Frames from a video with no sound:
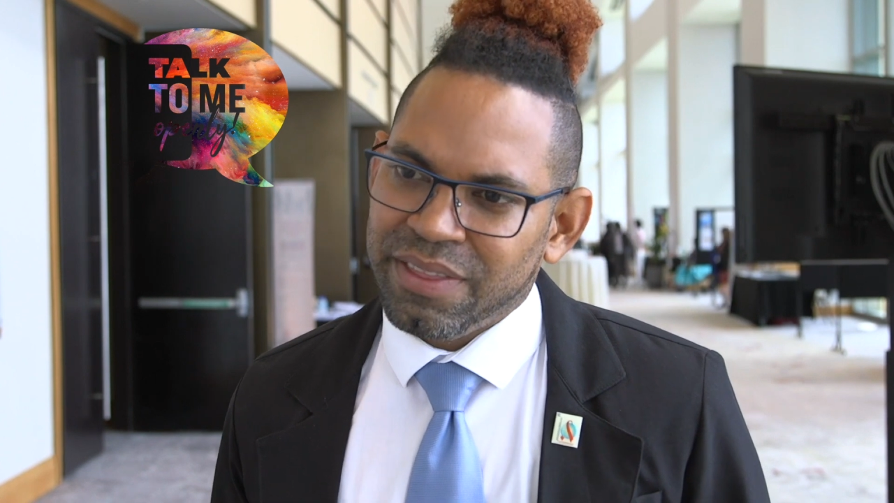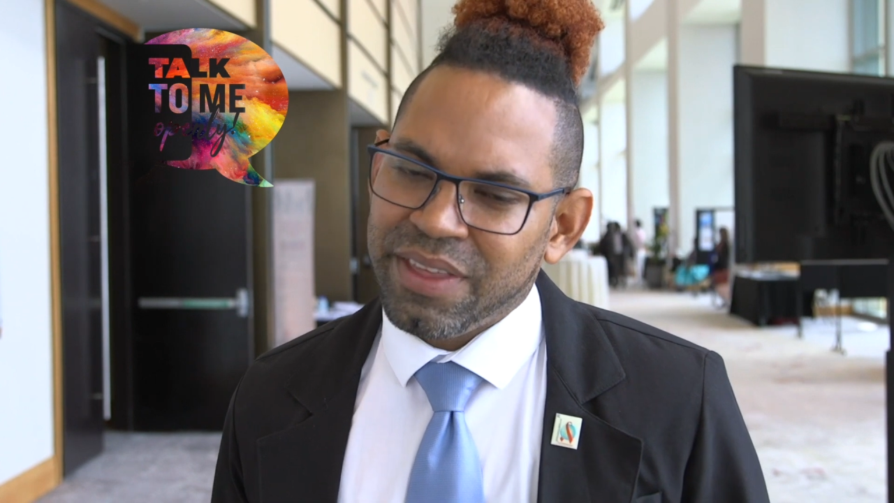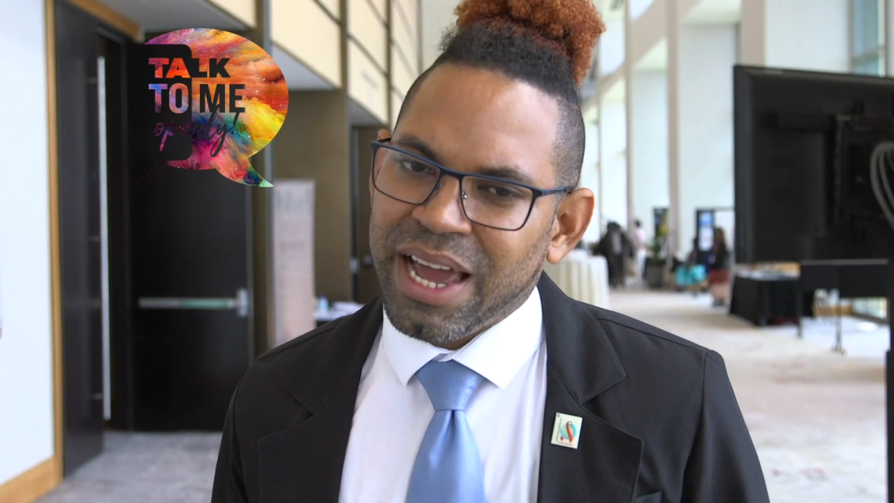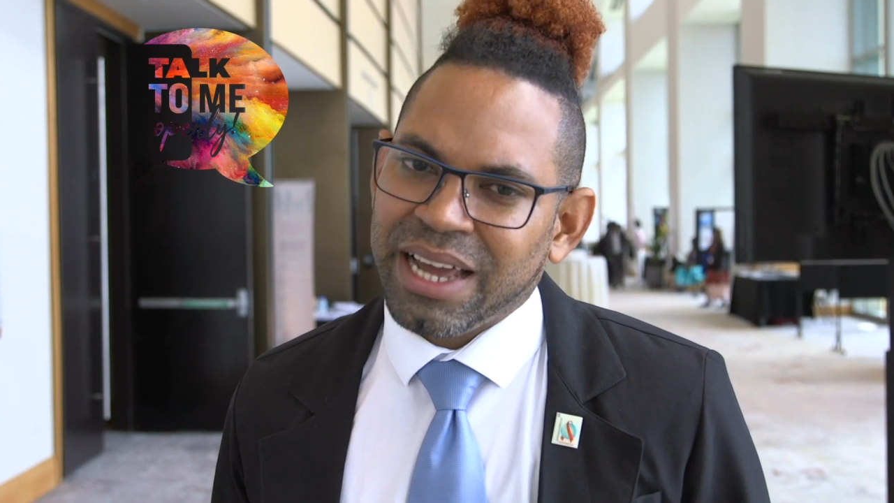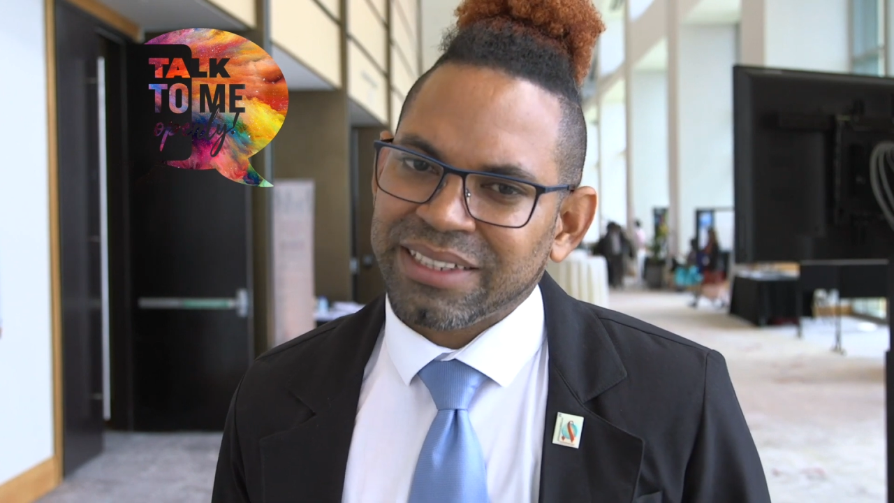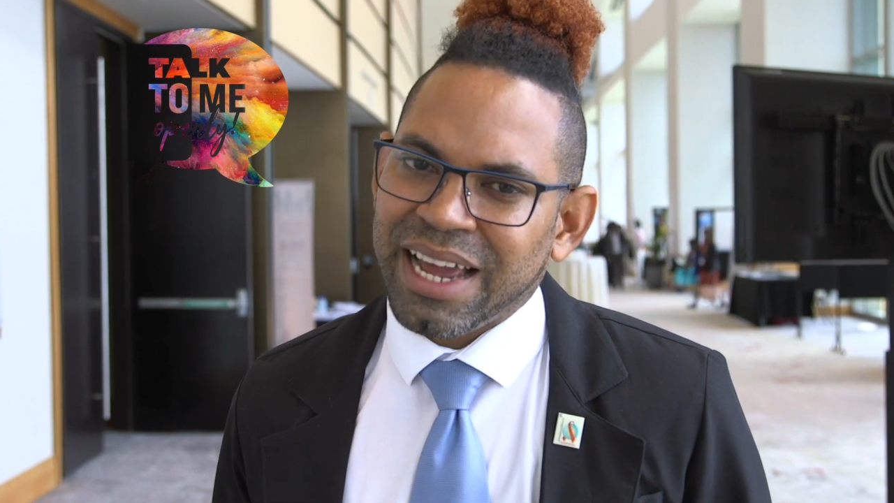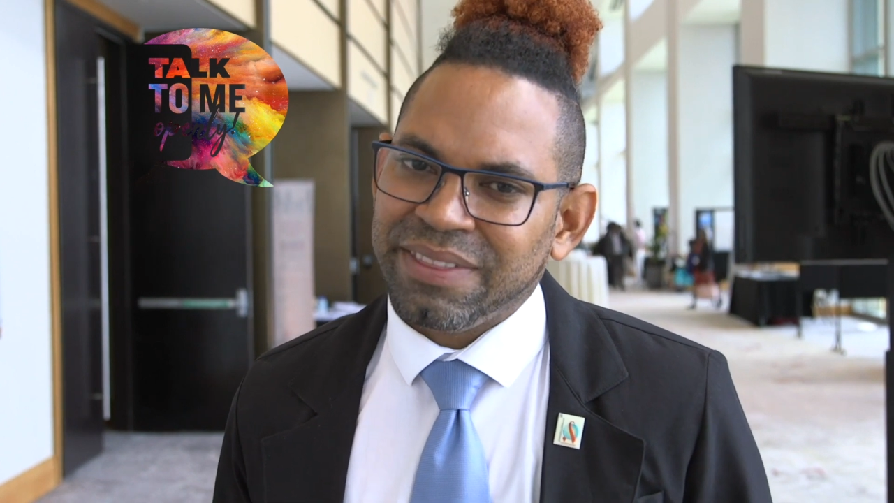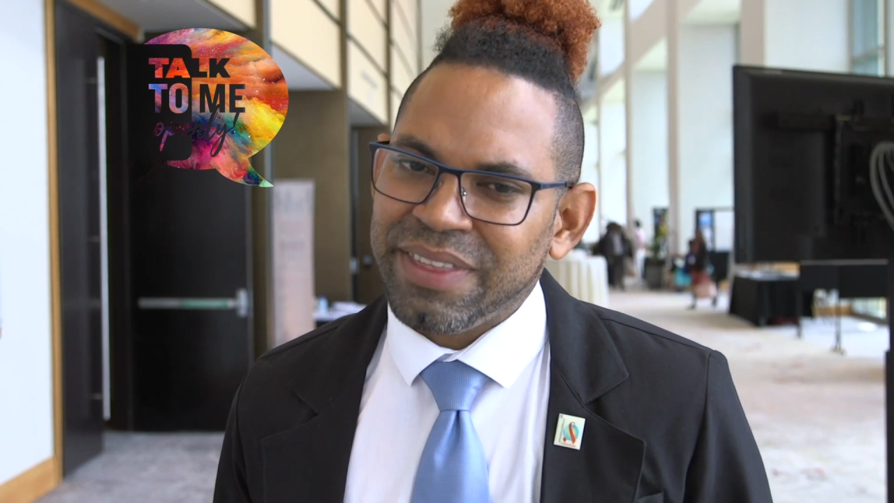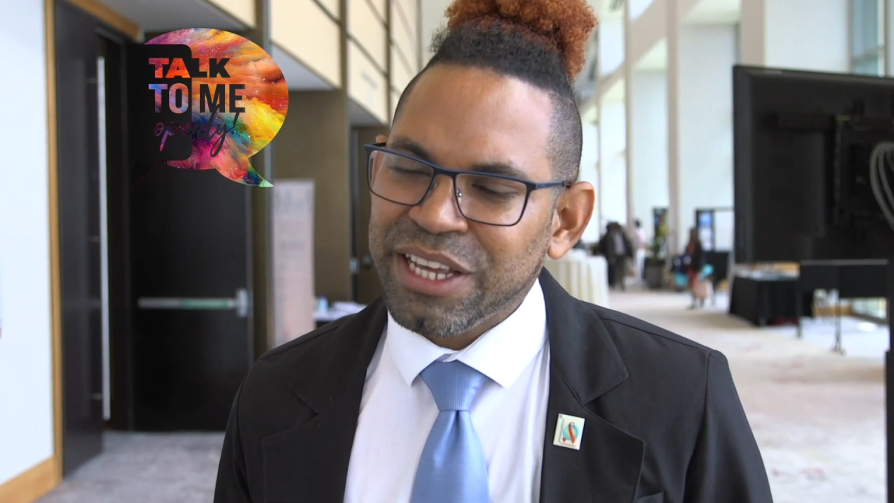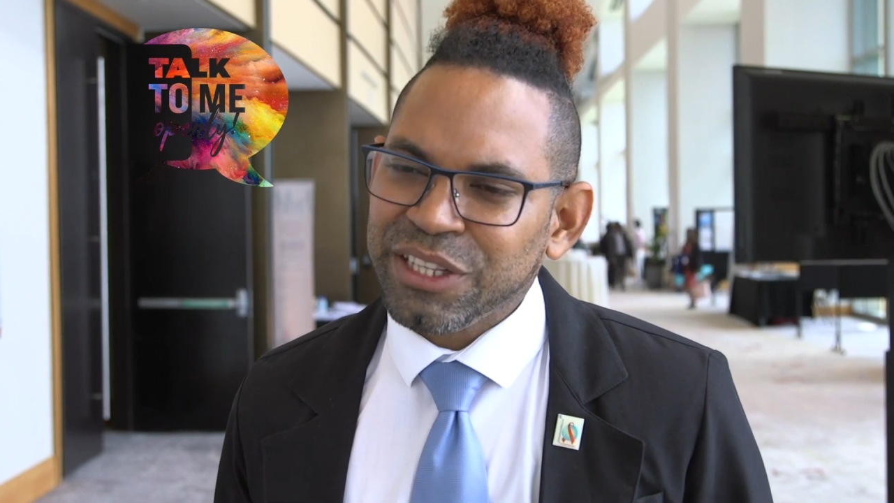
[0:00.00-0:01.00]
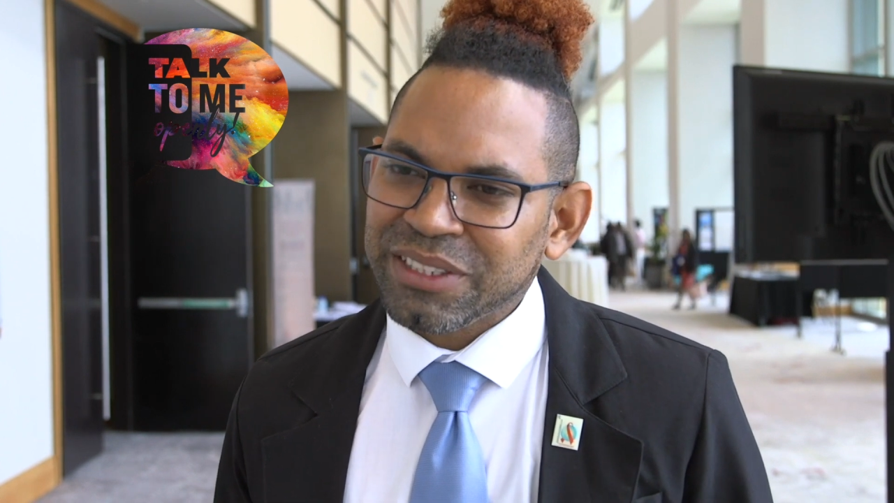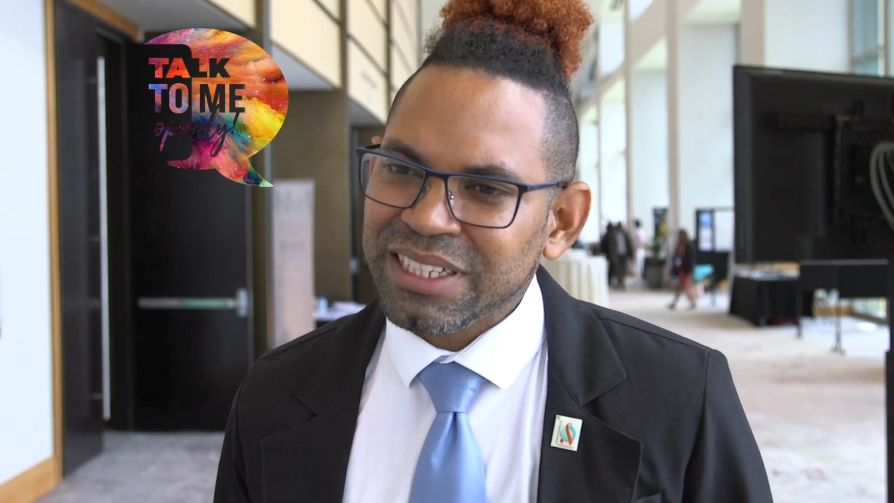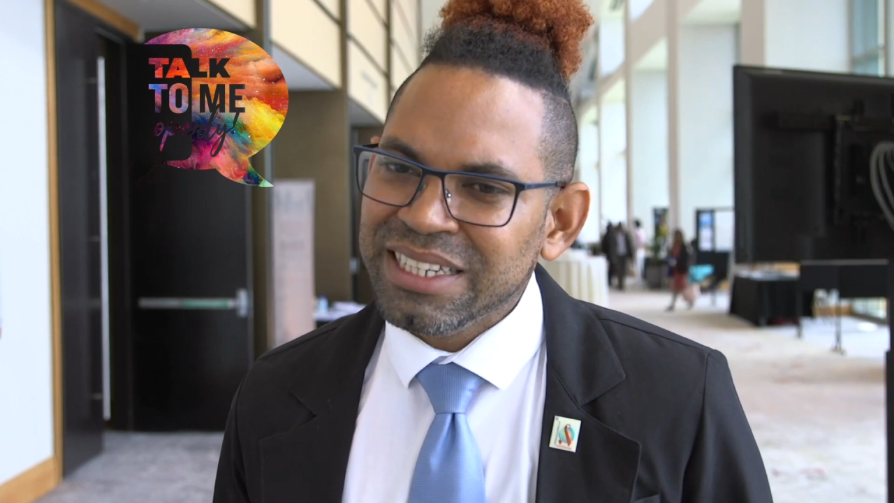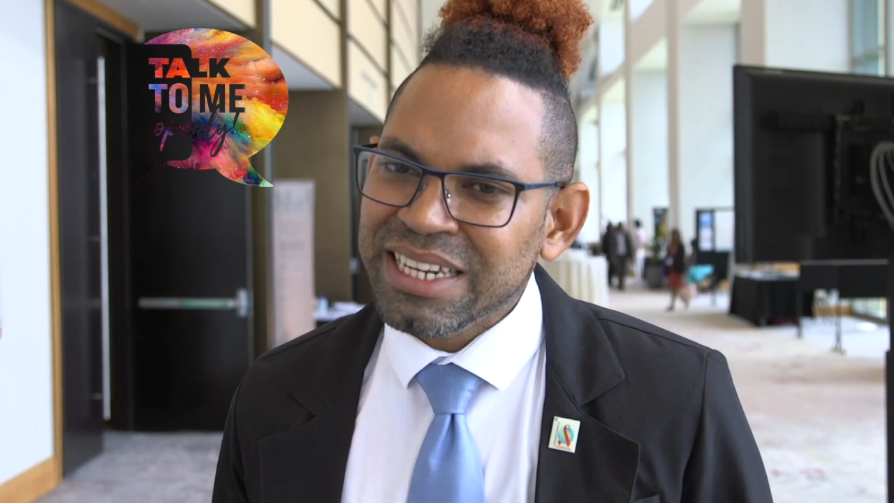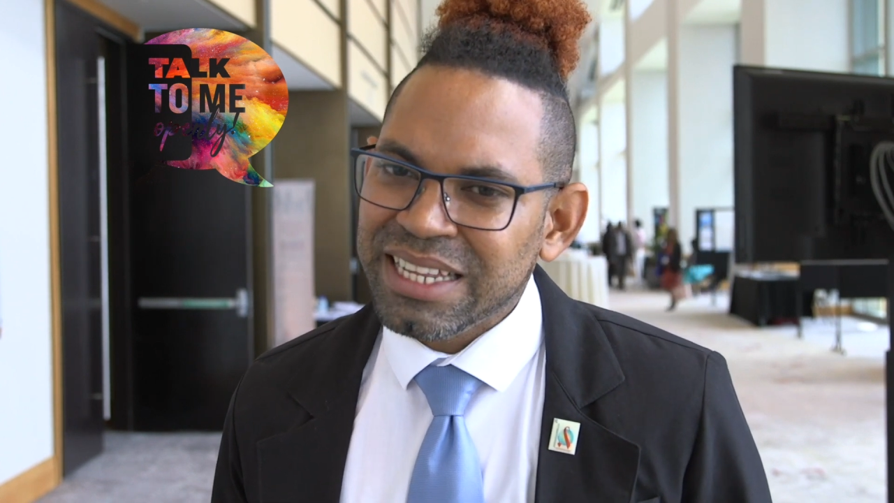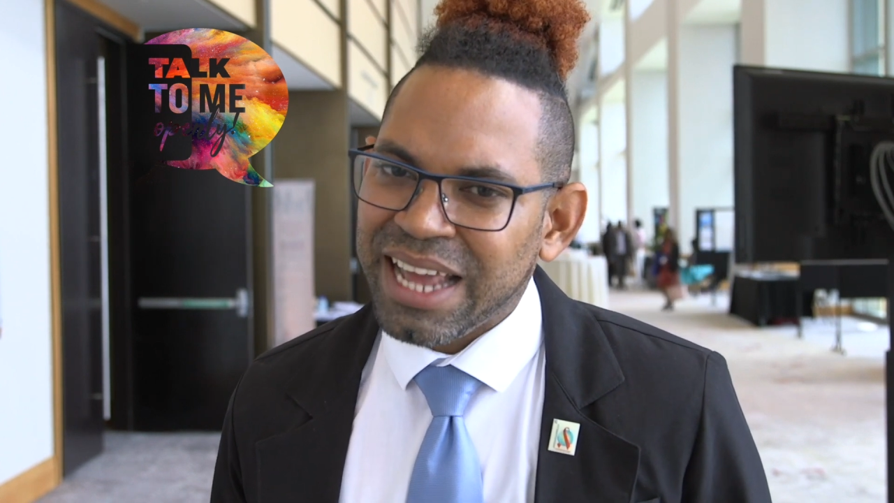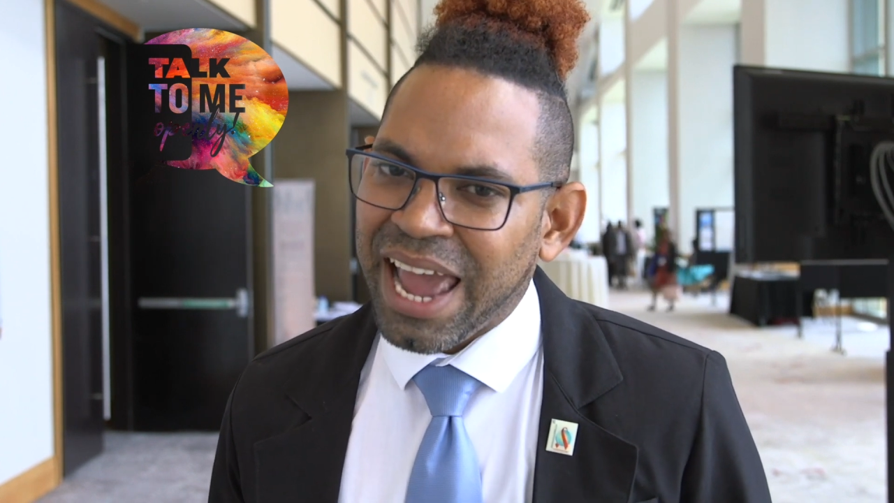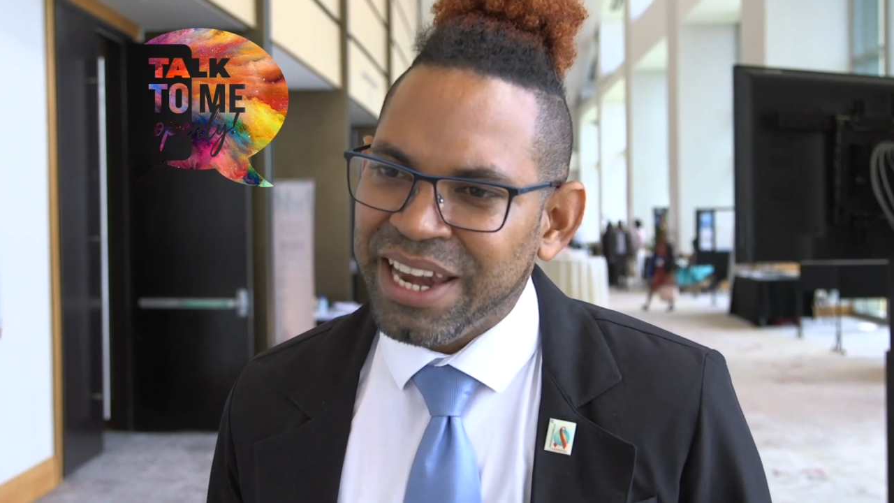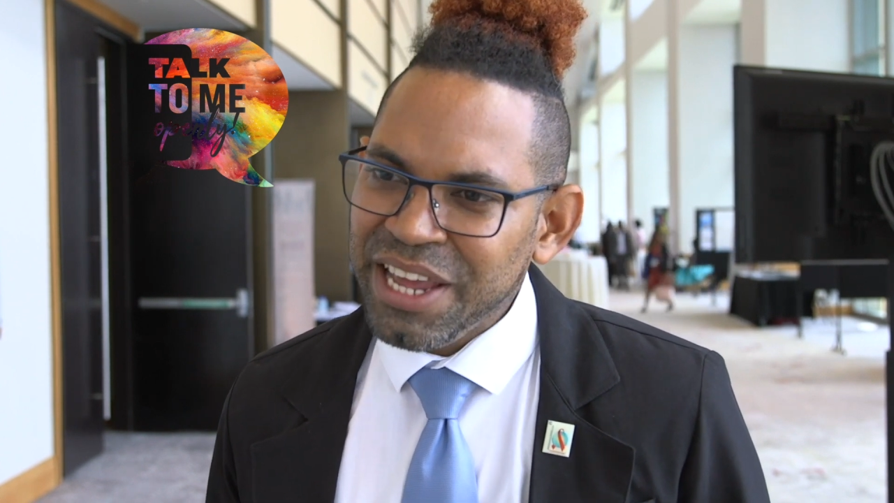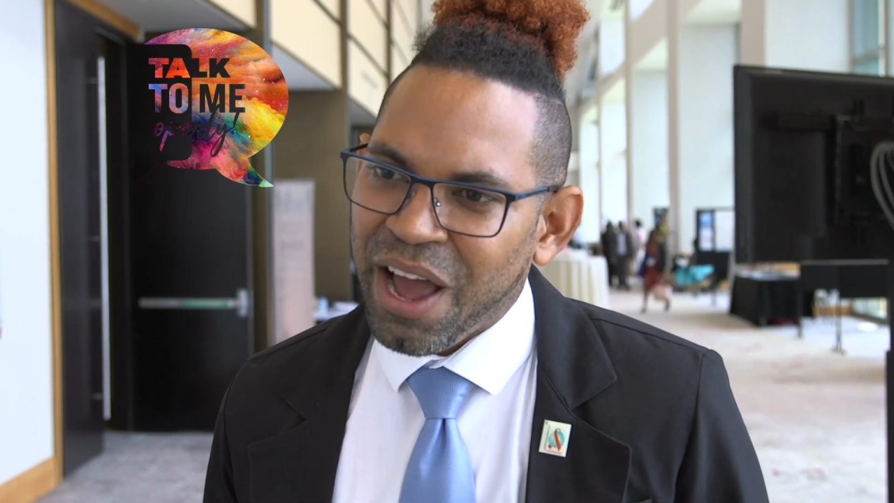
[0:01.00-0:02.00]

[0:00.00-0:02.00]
that I think doesn't need any